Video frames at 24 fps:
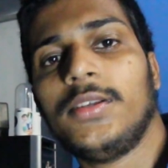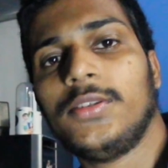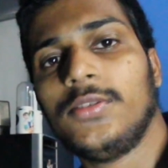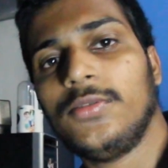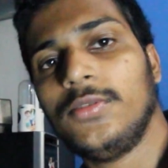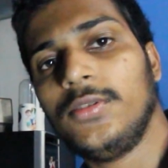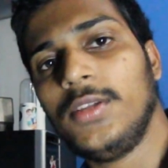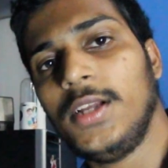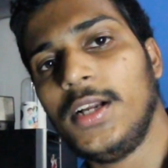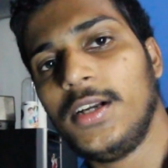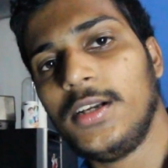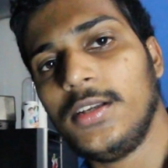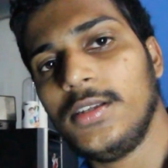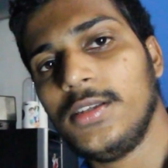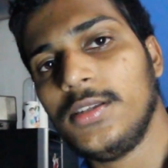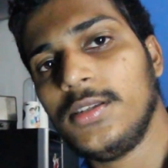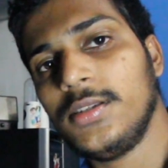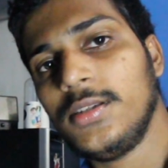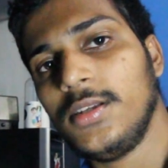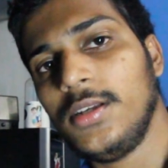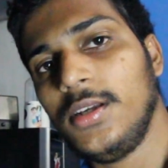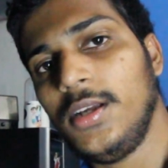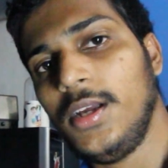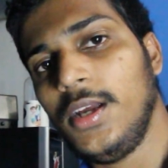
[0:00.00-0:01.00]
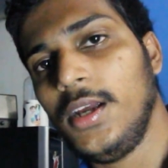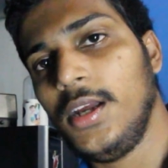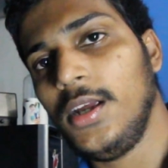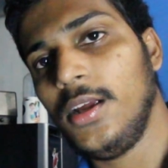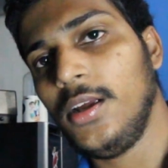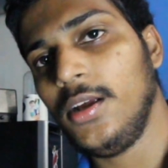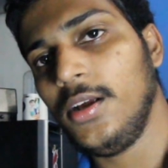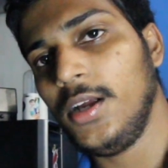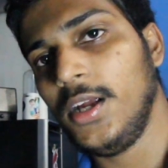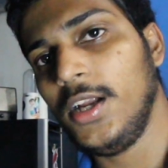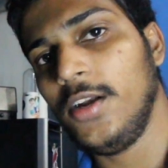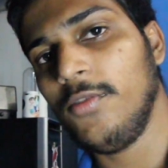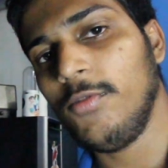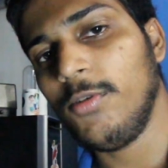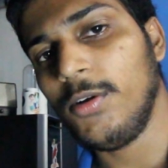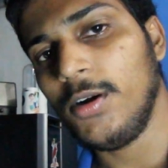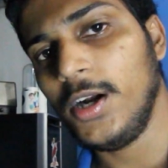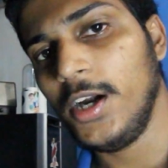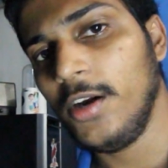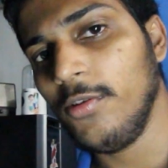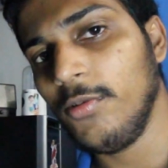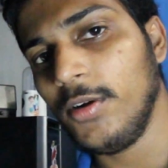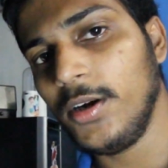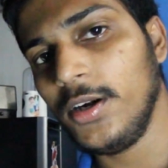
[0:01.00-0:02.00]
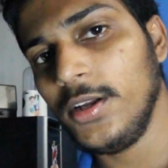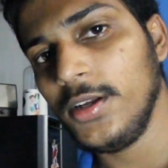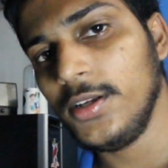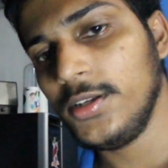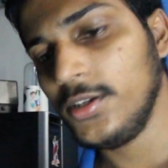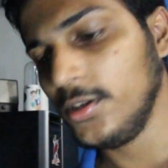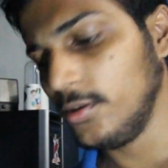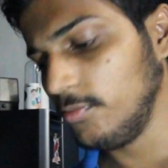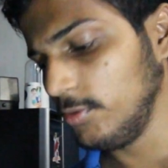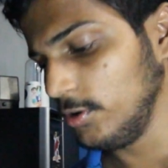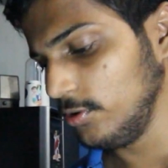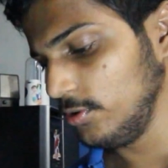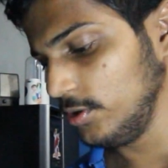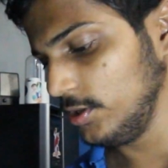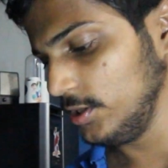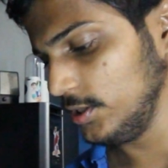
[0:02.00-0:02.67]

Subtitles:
So that is an advantage about